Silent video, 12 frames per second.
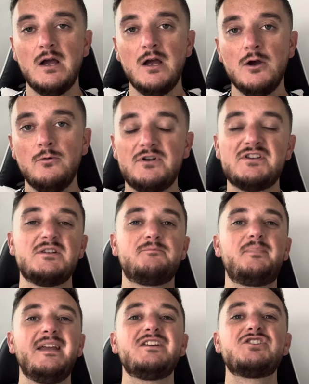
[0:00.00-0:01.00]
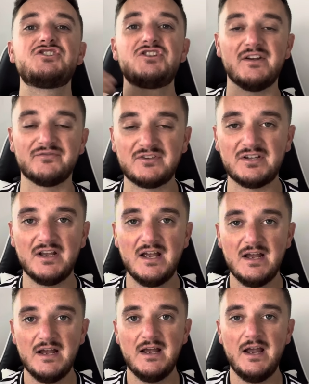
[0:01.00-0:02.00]
Which is a big shift
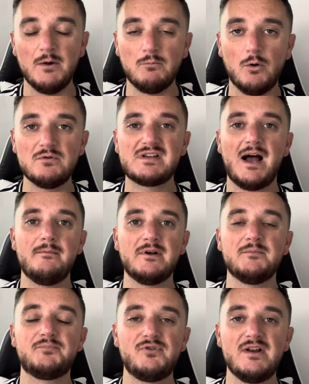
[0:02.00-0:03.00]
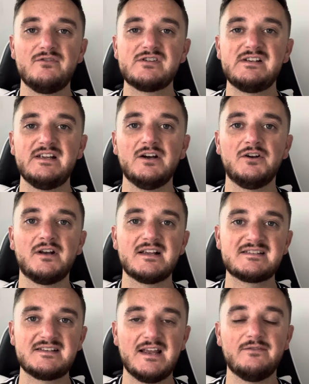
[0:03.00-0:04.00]
in what was happening previously under
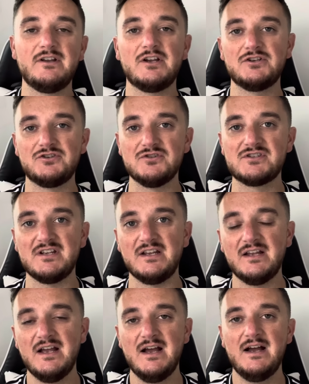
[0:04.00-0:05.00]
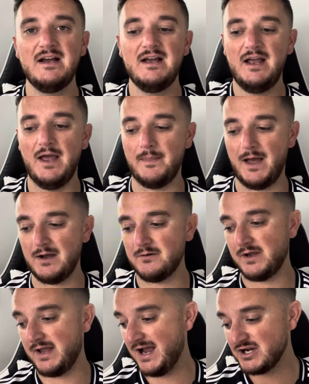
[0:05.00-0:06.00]
Stavely, Guedouzi, and that
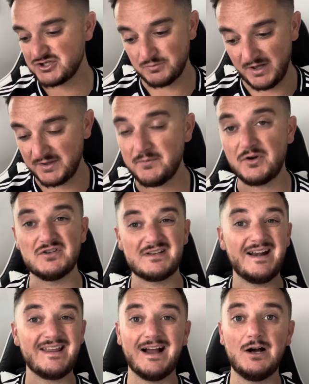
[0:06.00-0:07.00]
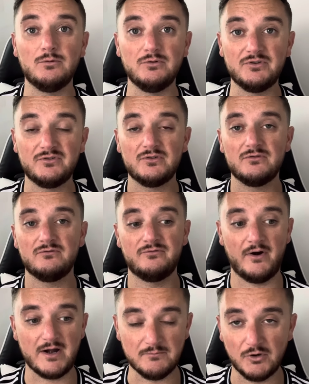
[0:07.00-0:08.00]
way Ashworth, because anyhow was
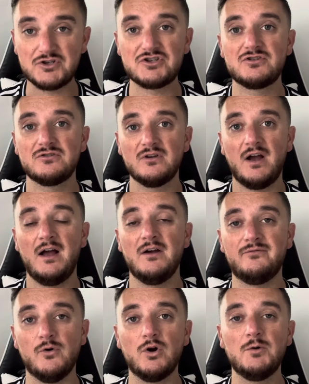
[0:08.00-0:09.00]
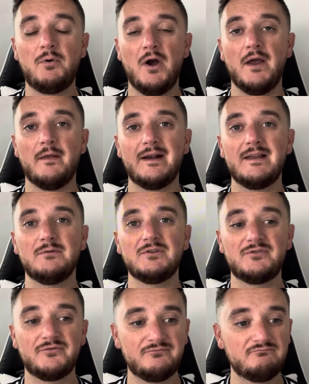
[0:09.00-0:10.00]
very much a vocal point in that. He
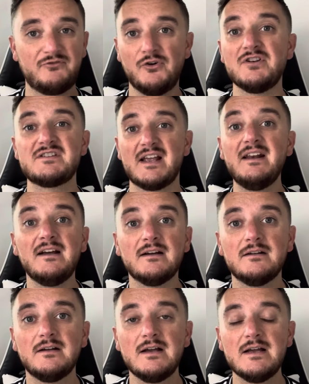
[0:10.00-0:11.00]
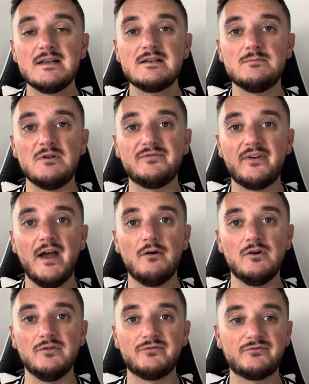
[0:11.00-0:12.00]
was front and centre, to be fair,
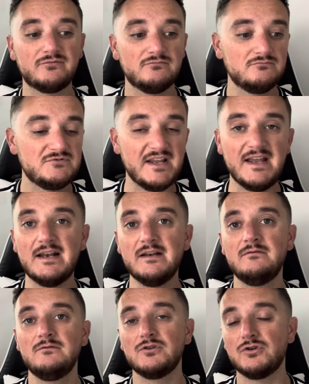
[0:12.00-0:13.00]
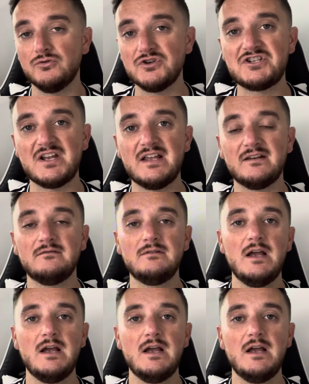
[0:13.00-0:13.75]
of dealing, negotiating,